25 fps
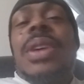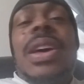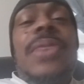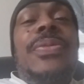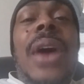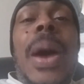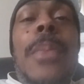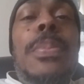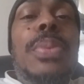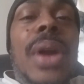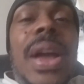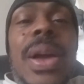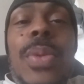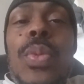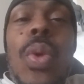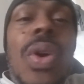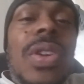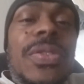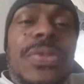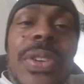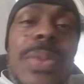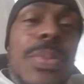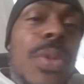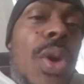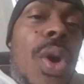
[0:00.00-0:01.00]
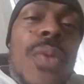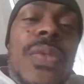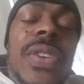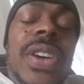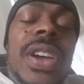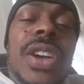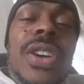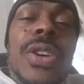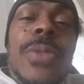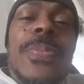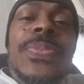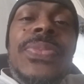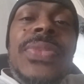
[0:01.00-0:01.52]
if I bring one female over
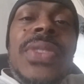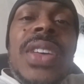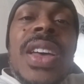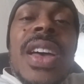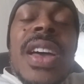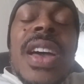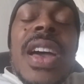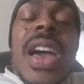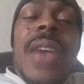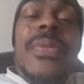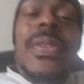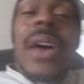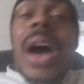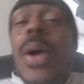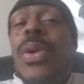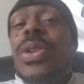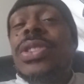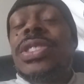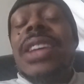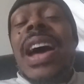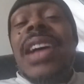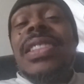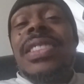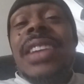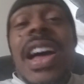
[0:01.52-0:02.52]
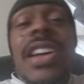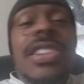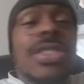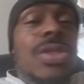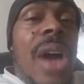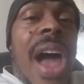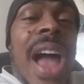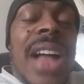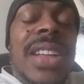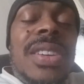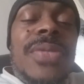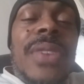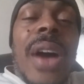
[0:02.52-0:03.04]
here, if I was not that
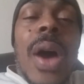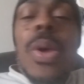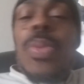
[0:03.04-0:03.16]
attractive,